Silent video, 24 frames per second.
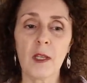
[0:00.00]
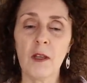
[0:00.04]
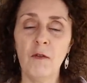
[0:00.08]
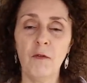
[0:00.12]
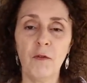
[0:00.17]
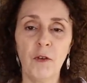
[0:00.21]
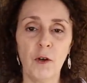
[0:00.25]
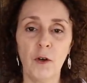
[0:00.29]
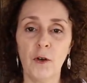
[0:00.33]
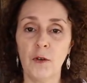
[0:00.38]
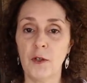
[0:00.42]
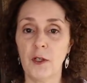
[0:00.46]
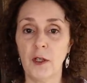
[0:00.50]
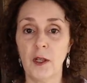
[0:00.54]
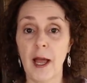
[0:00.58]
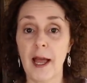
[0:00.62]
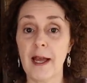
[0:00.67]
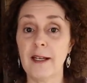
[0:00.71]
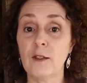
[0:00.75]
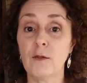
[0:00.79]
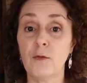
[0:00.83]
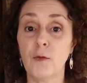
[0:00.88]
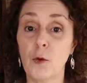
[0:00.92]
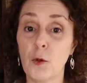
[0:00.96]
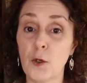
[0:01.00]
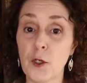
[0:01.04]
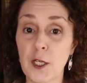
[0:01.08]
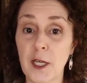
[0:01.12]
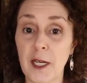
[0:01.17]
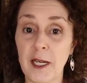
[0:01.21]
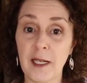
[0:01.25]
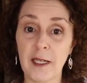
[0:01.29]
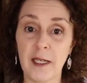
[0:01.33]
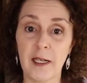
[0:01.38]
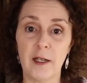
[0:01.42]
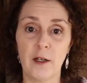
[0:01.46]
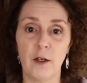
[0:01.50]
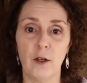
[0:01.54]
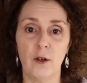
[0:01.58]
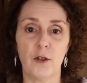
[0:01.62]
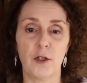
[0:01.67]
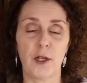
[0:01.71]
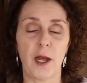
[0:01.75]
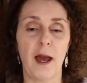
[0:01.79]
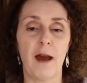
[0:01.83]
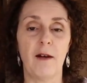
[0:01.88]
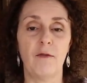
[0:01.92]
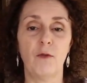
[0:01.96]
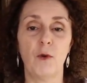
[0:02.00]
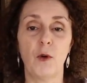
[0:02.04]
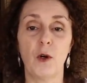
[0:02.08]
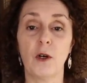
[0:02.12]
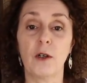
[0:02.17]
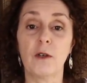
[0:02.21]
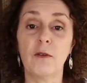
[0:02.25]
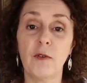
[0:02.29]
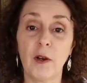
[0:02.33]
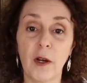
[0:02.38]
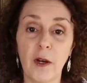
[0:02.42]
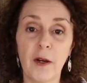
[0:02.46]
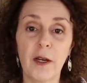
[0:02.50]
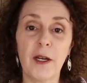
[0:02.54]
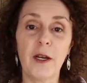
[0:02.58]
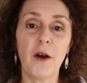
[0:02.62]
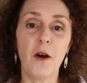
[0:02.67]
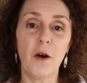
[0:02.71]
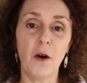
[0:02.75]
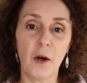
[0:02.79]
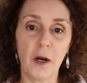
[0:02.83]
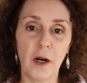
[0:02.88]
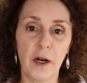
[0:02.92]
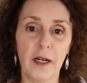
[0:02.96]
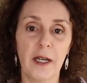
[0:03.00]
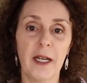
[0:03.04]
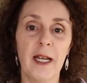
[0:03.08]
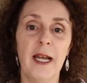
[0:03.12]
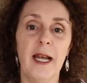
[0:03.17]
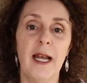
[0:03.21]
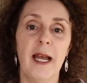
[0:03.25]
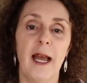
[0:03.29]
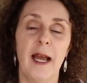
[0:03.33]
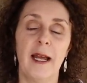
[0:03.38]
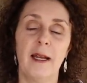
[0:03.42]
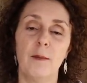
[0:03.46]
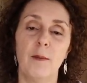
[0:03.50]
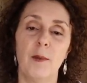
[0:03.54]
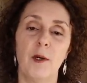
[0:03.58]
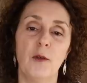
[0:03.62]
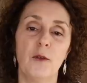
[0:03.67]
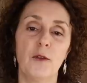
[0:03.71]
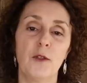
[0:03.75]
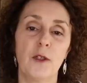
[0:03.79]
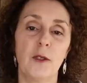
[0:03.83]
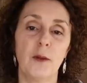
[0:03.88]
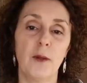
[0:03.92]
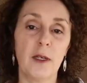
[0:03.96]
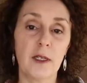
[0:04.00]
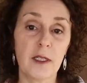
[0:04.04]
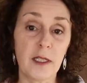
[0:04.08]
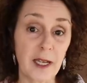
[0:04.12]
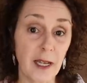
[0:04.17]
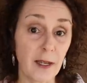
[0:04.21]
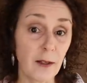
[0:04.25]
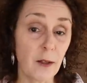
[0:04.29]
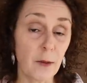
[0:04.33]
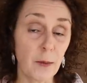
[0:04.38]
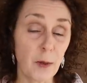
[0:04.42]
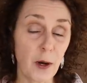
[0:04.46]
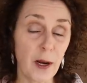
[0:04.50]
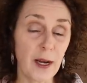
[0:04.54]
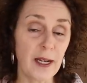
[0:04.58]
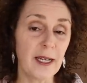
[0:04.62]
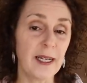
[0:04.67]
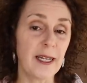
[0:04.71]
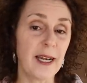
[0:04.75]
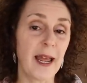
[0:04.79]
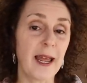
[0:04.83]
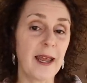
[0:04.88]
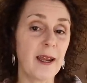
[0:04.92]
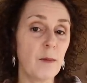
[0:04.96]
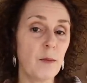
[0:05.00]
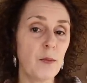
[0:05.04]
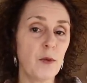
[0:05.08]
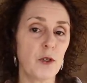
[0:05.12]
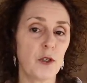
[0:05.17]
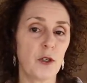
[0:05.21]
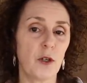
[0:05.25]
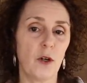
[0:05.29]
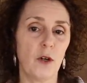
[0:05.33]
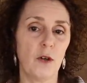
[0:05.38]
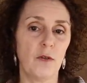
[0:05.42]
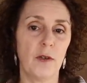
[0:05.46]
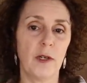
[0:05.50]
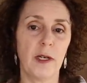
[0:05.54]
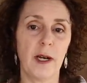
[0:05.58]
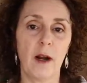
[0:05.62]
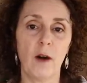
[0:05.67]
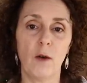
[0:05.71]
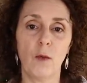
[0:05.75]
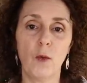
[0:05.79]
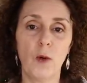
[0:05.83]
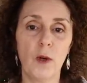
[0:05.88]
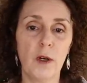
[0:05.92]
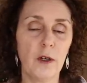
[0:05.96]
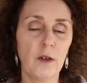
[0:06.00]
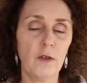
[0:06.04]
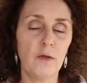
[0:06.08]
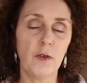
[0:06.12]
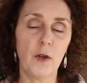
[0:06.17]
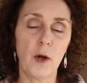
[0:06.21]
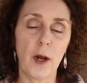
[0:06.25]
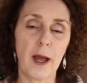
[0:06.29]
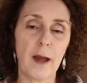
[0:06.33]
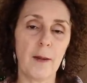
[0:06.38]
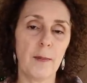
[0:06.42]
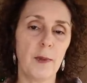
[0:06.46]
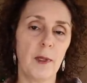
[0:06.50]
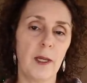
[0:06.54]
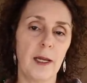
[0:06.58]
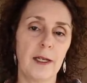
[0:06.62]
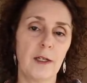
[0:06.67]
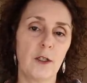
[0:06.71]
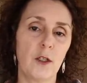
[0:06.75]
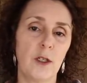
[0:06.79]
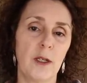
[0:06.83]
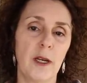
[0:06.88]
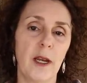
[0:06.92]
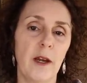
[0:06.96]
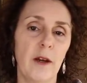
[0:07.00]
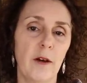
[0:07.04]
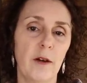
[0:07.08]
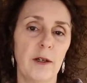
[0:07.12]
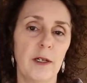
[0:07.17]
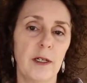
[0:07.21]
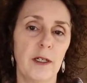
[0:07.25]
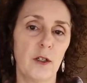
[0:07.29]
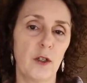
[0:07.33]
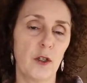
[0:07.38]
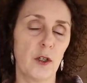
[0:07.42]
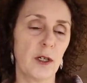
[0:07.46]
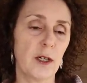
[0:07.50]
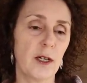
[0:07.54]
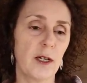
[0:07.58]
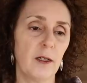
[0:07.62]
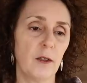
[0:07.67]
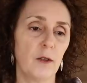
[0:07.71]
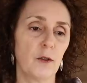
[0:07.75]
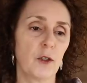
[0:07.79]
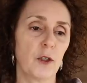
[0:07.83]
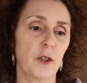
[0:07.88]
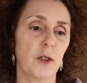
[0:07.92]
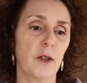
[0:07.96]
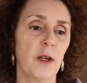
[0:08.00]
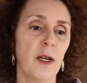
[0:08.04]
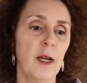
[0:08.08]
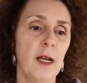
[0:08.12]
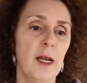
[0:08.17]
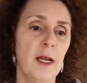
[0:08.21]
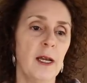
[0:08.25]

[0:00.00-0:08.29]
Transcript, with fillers: For the last fourteen years, I've worked very hard at both celebrating and preserving our wonderful Appalachian heritage and culture.